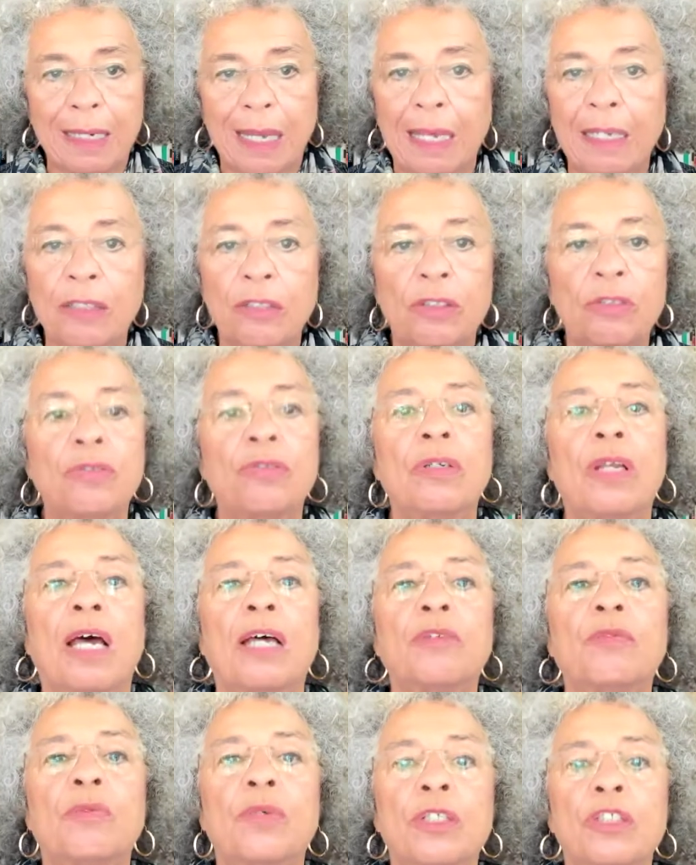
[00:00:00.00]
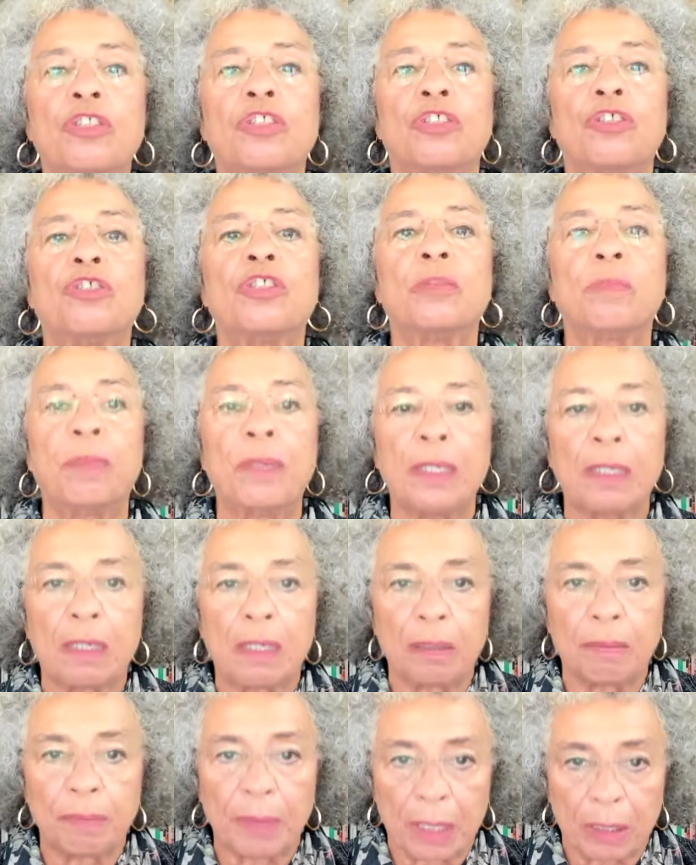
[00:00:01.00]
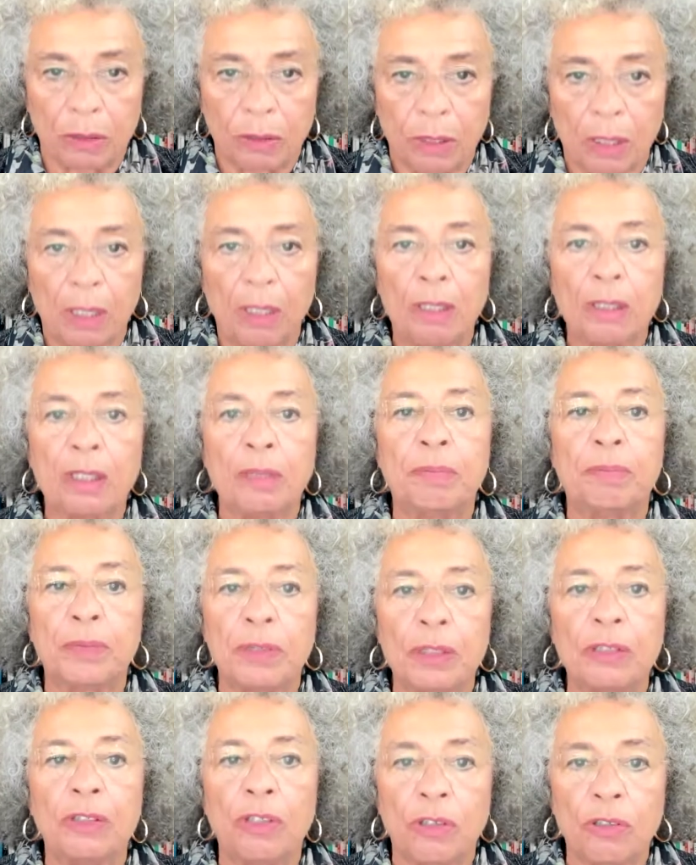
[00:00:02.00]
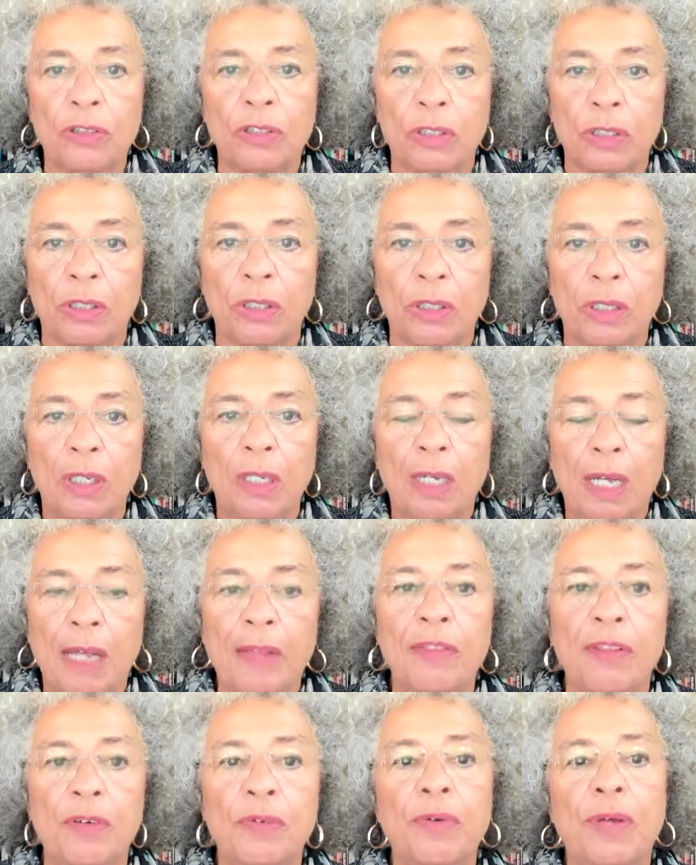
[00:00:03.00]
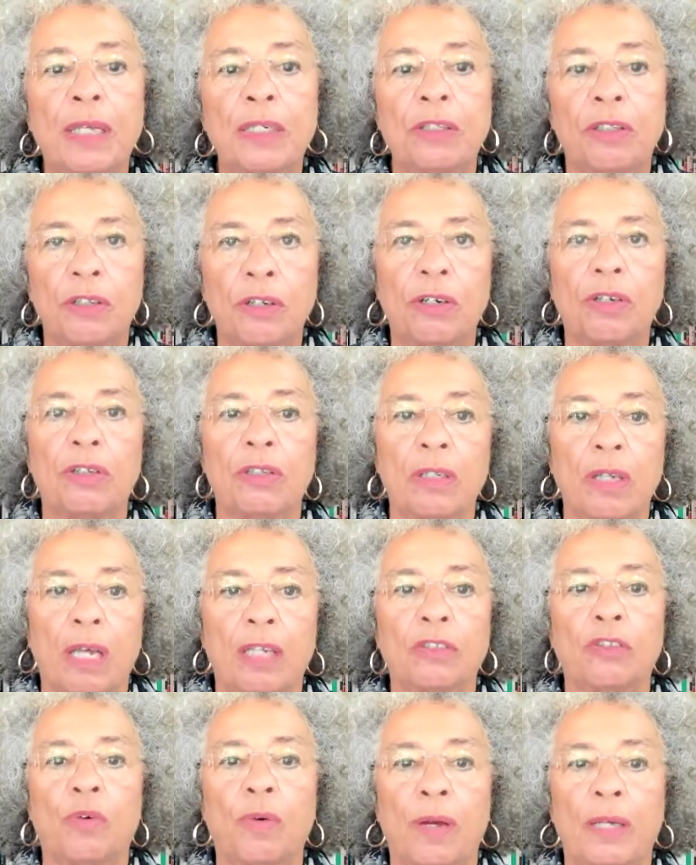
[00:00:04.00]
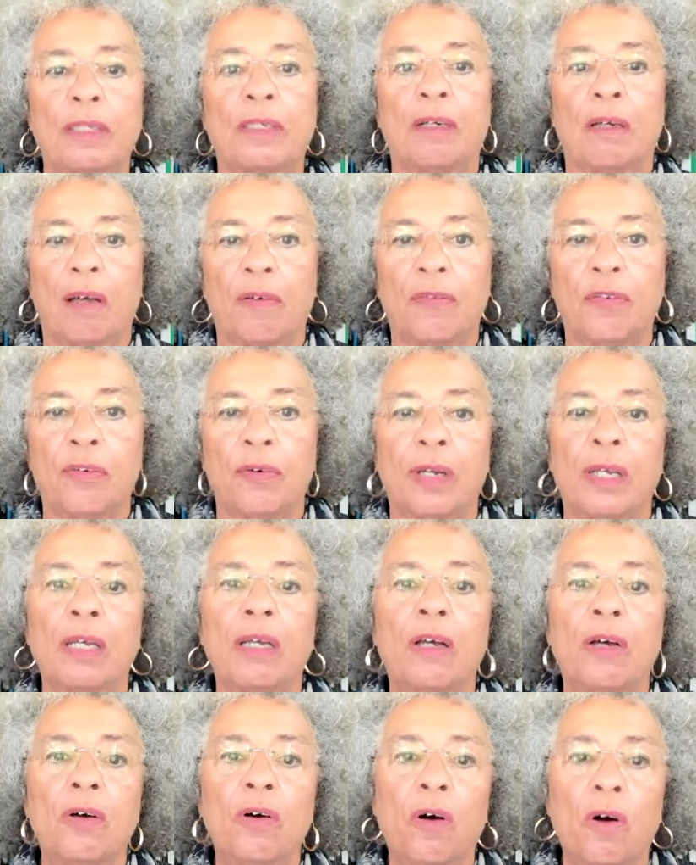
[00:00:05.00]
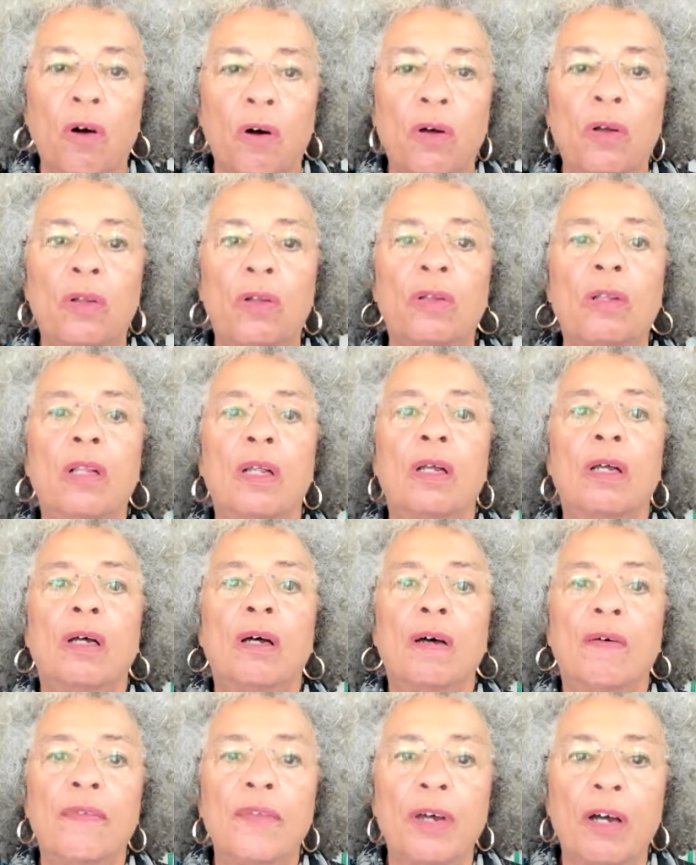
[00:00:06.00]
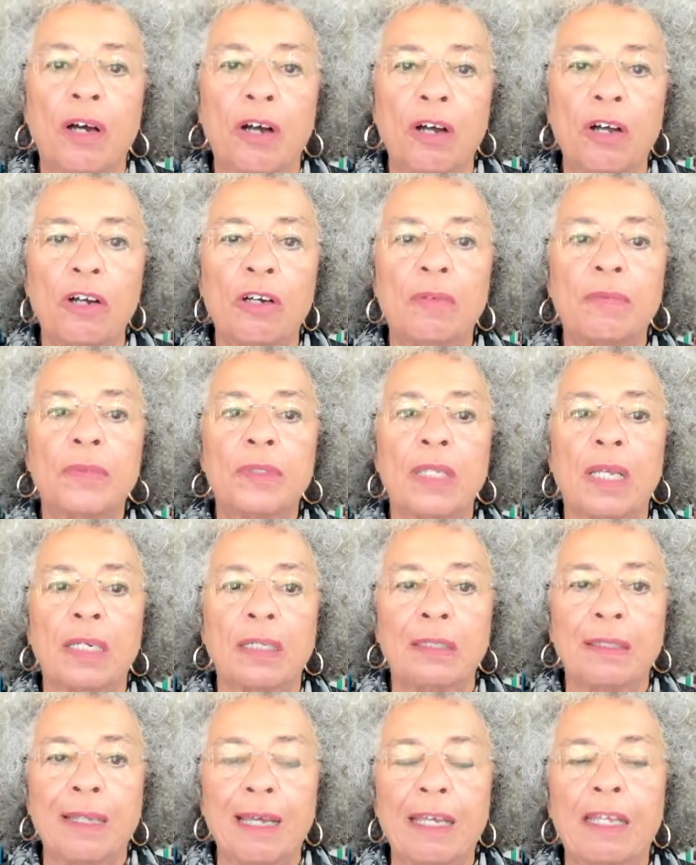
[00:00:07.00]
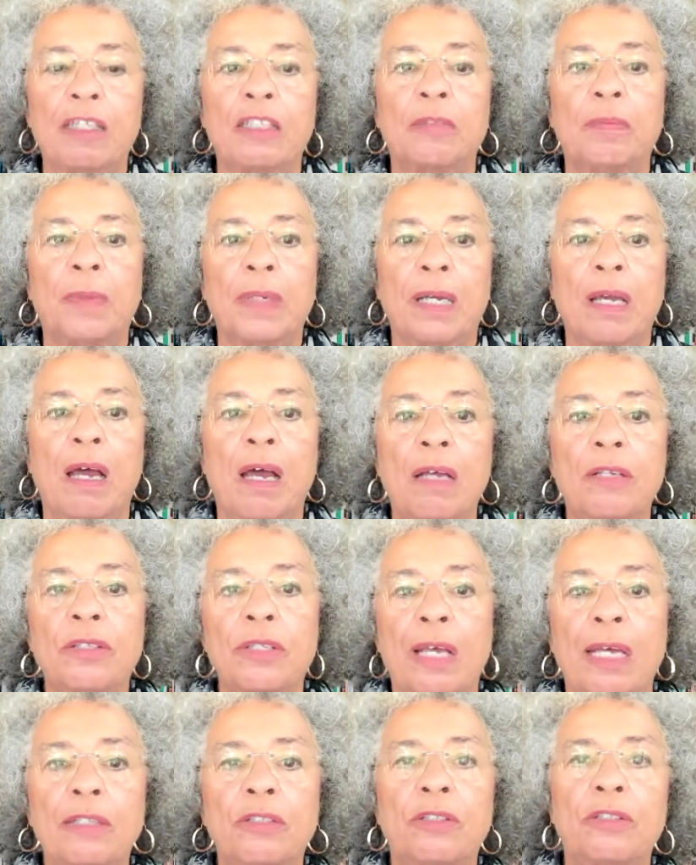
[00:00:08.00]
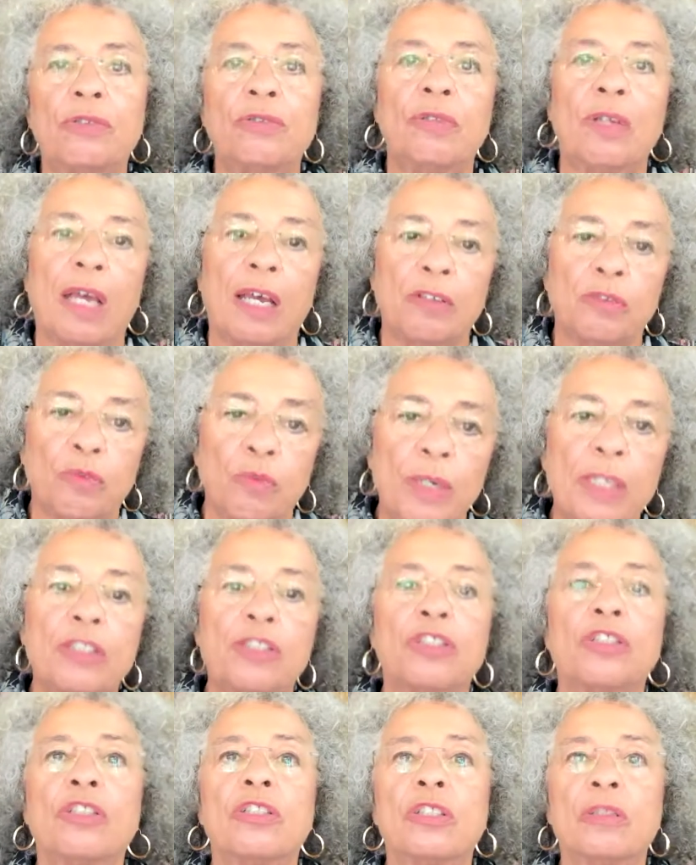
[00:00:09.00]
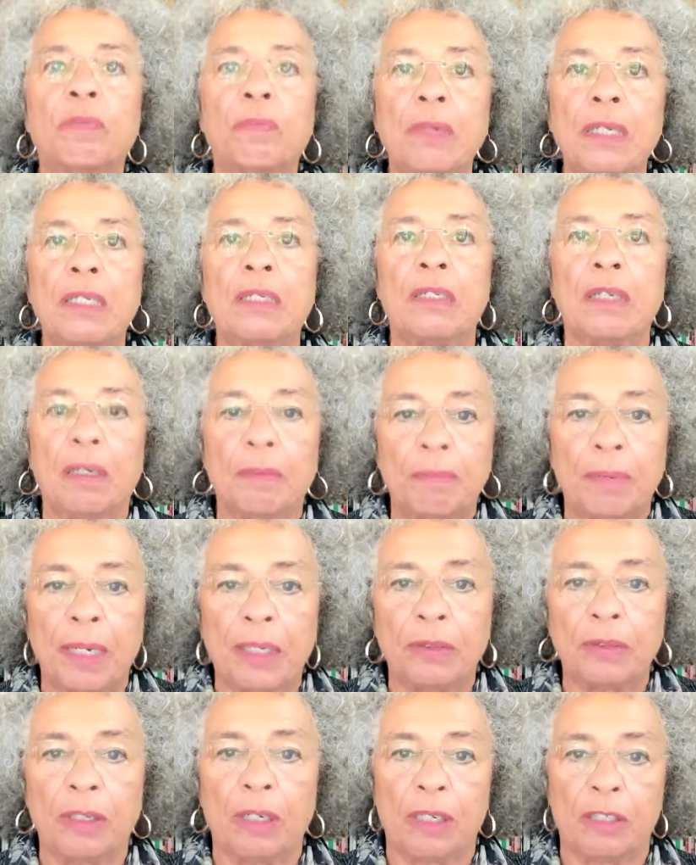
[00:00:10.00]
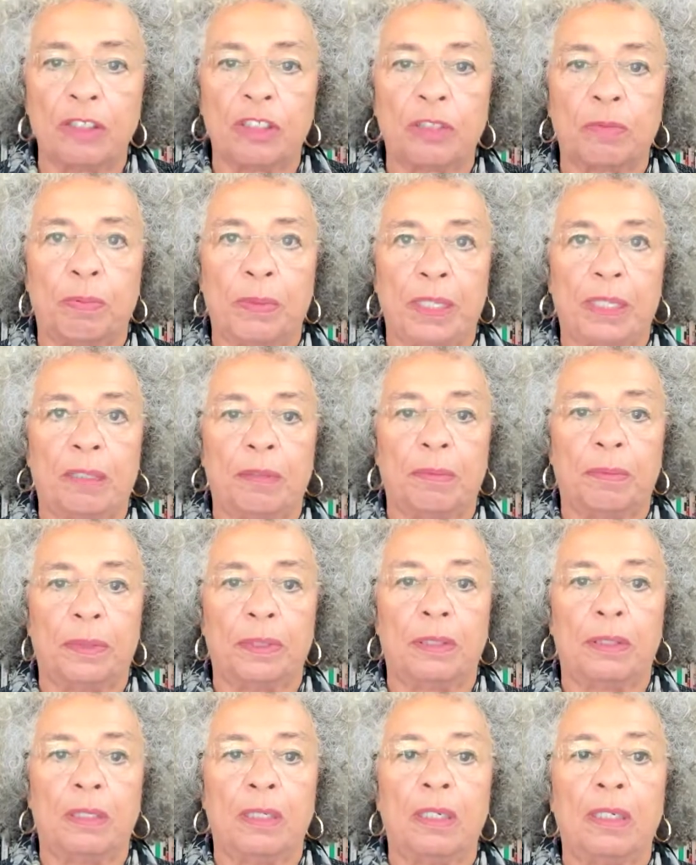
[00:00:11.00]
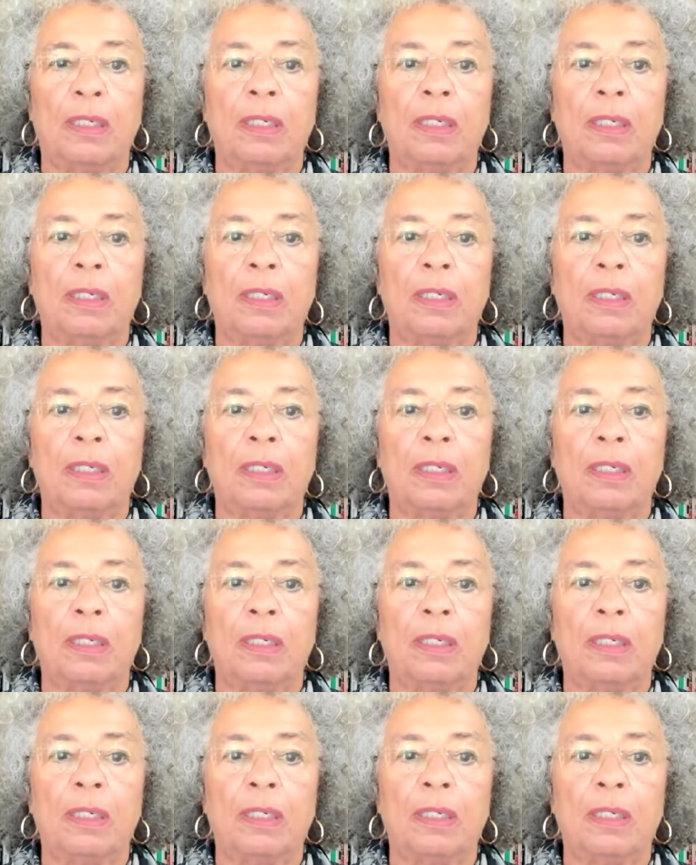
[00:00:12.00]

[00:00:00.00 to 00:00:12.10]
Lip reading: I do not wish to speak about the bulldozer and the red dirt not quite covering all of the arms and legs, because I do not wish to speak about unspeakable